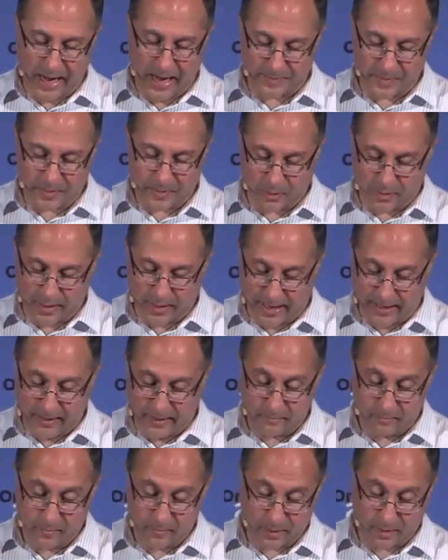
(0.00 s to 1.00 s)
apps today
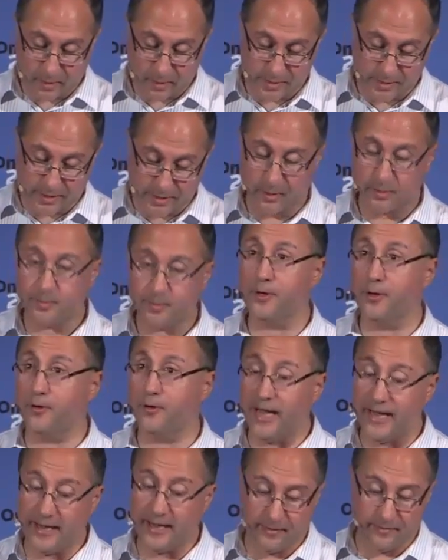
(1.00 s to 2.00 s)
are considered pure
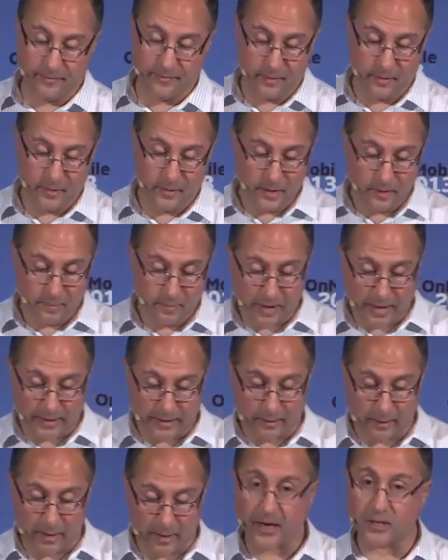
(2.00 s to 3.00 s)
native, but
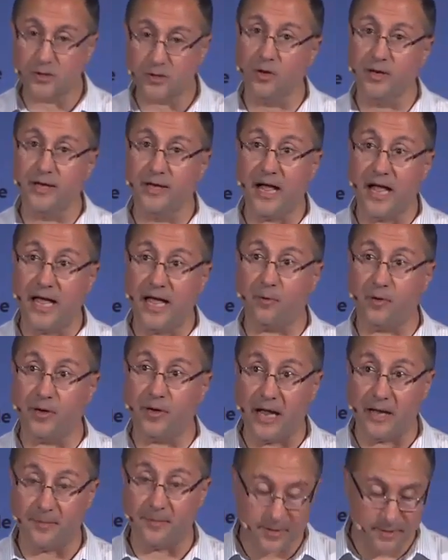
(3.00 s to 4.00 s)
are actually hybrid
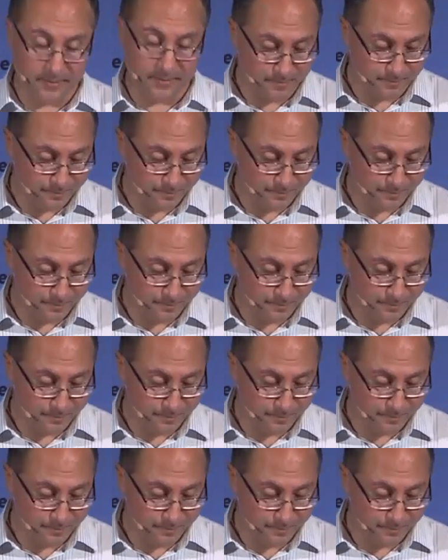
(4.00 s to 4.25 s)
apps.